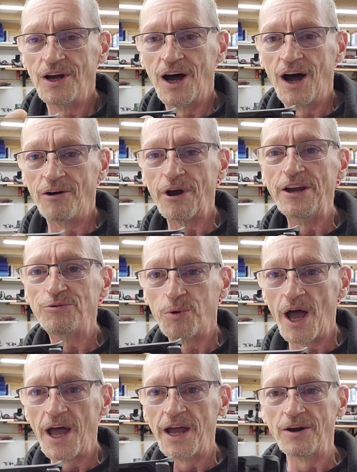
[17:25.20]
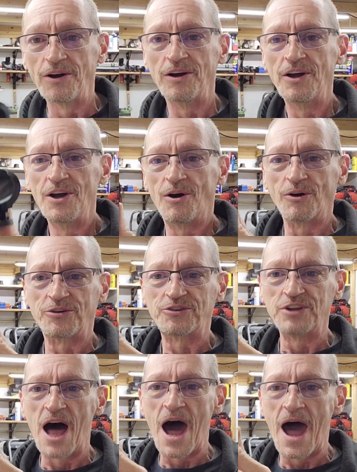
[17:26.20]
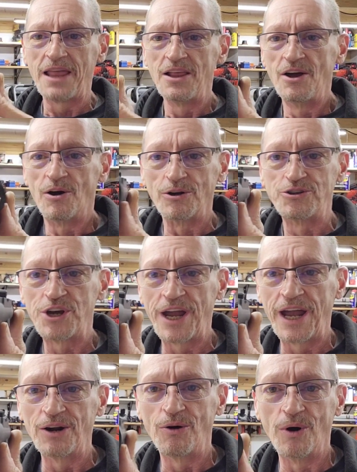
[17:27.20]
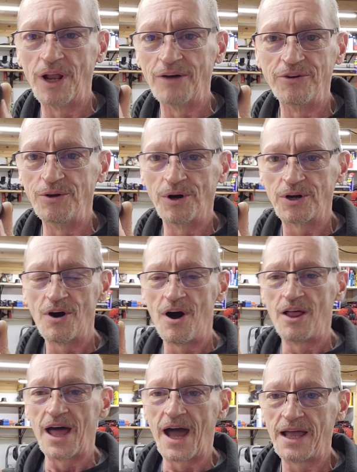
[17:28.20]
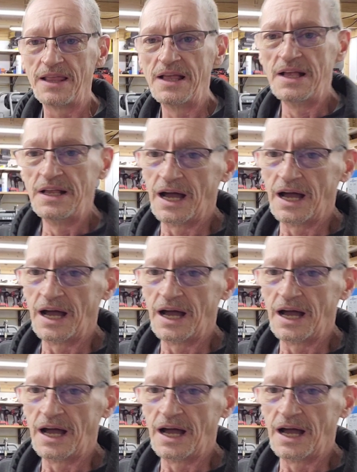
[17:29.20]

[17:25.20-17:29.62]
raceway or slot or channel, whatever you want to call that.